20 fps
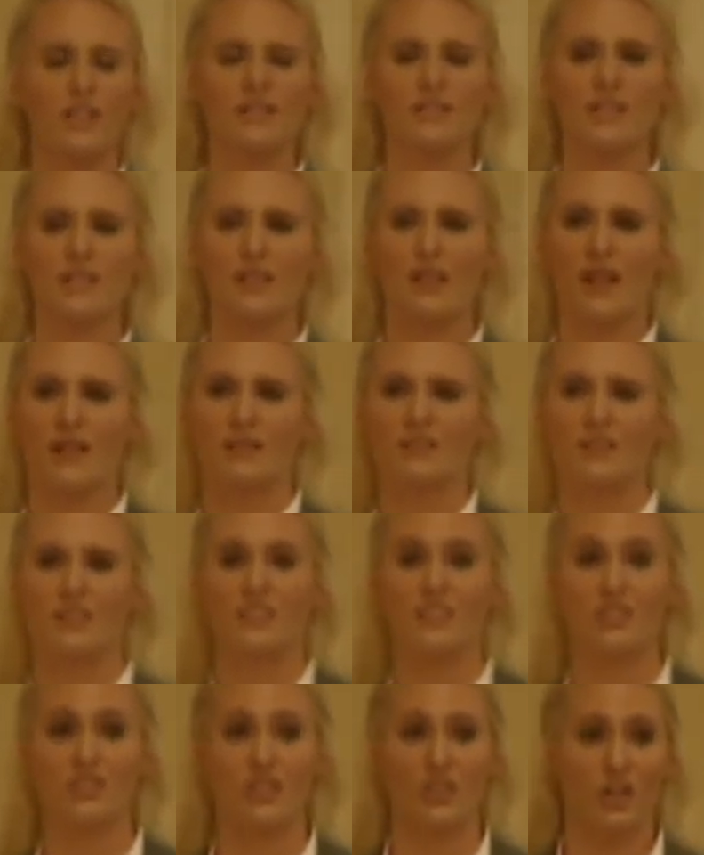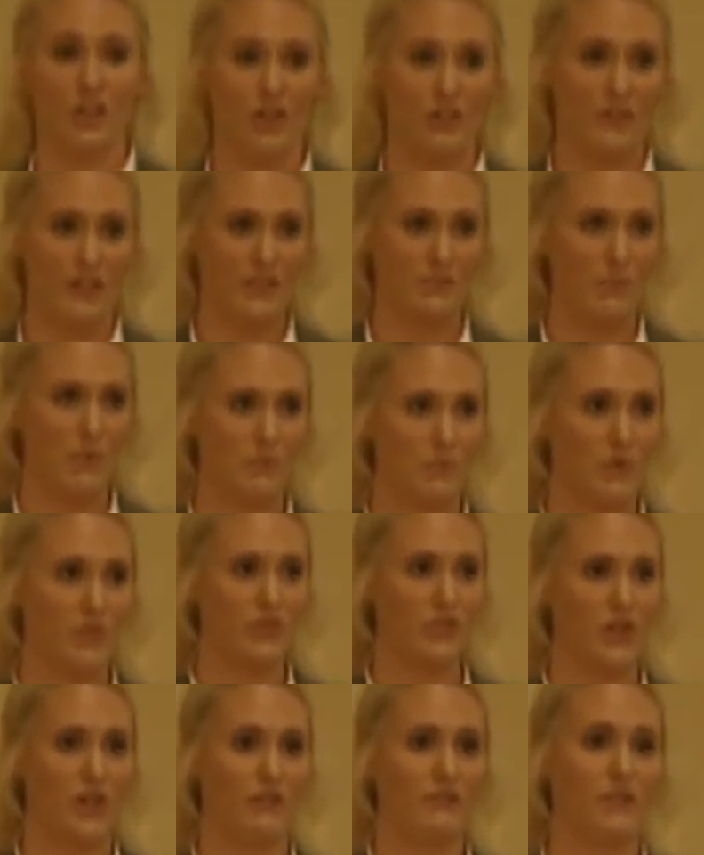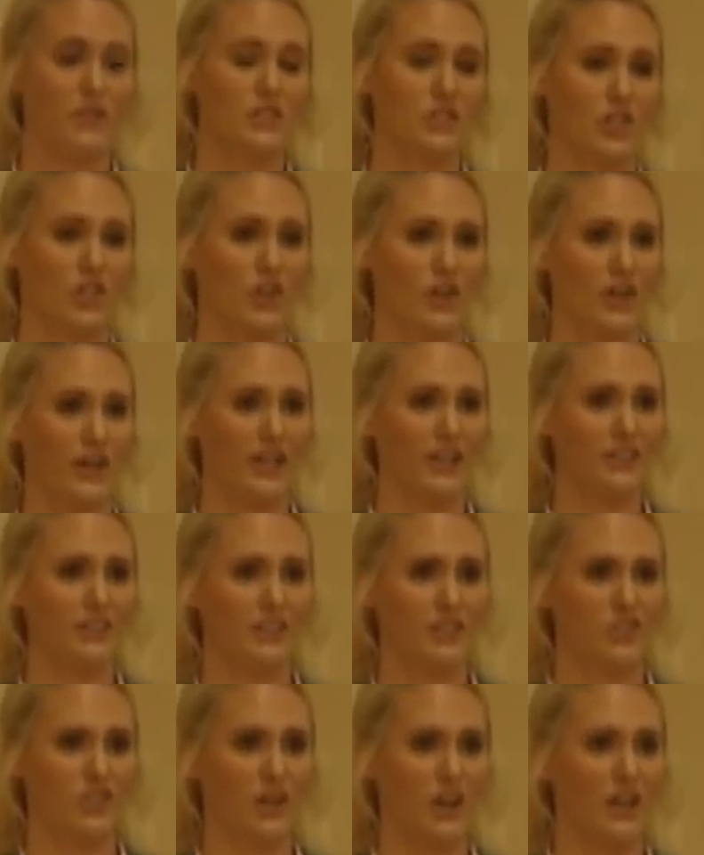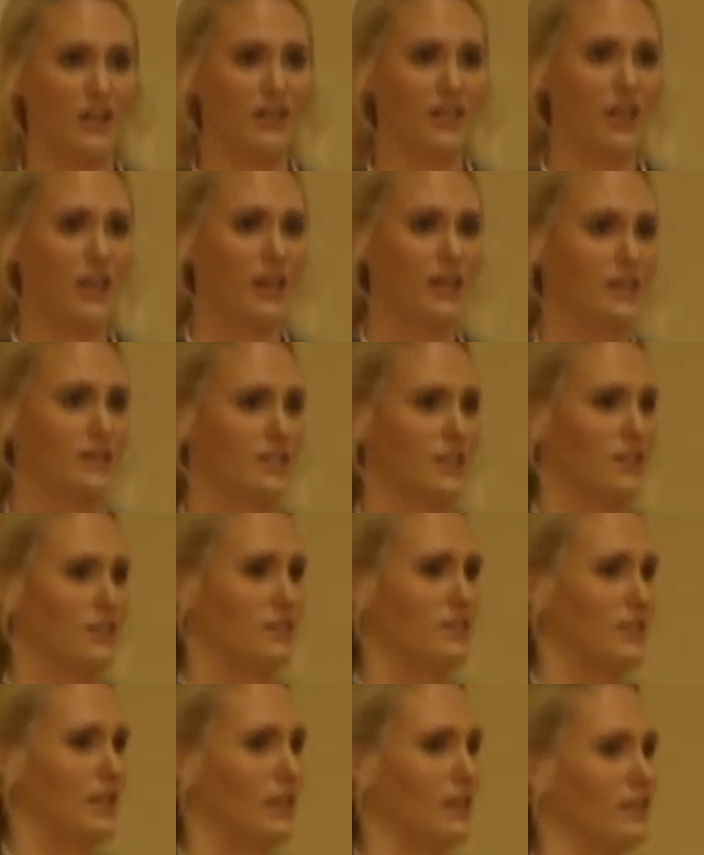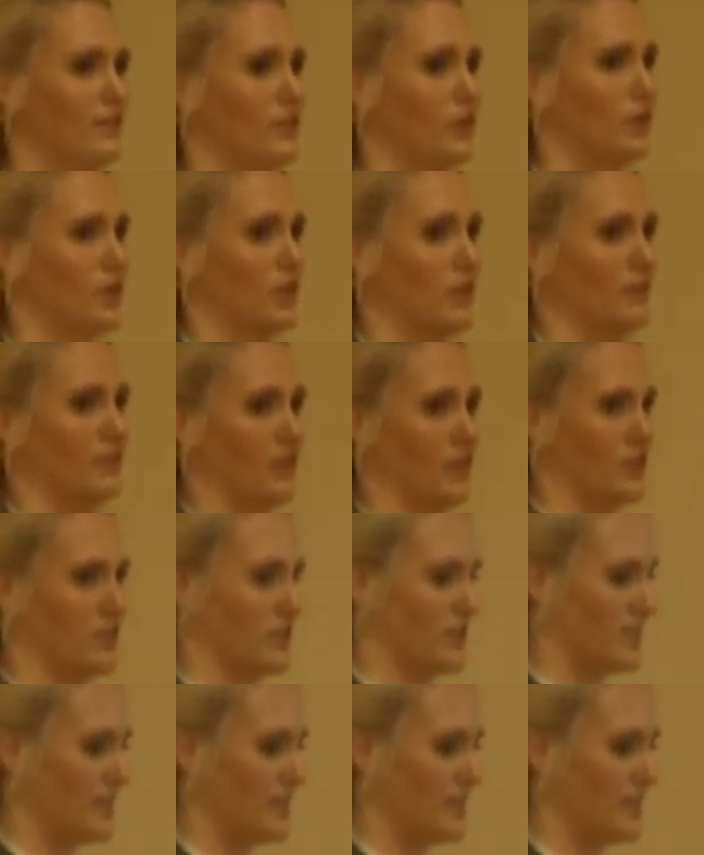and selected to serve as members of the jury to try the case of the state of Florida versus